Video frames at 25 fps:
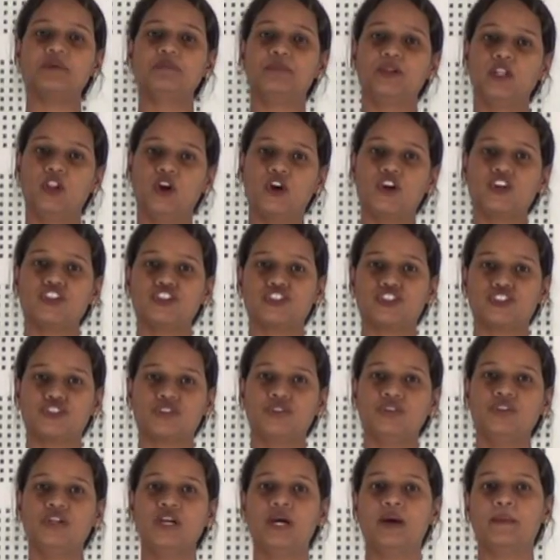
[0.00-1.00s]
belong
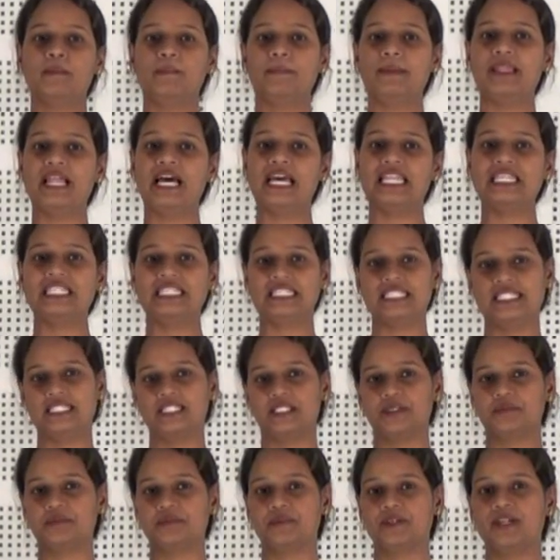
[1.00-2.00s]
to plant
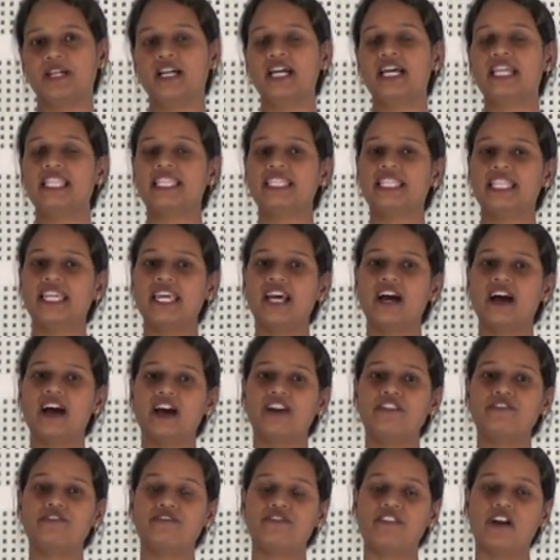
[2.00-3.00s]
kingdom. They are
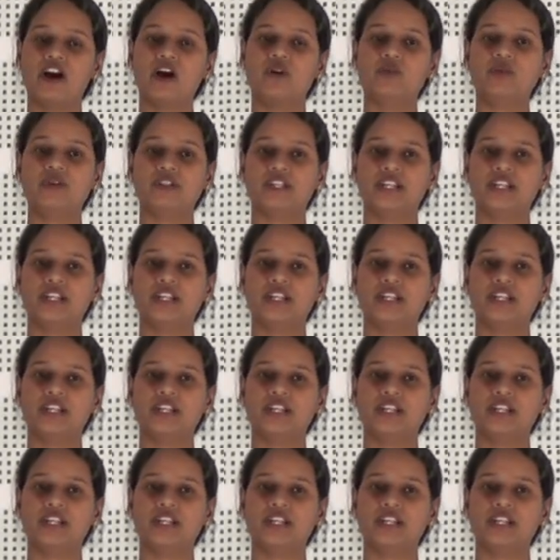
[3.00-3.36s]
found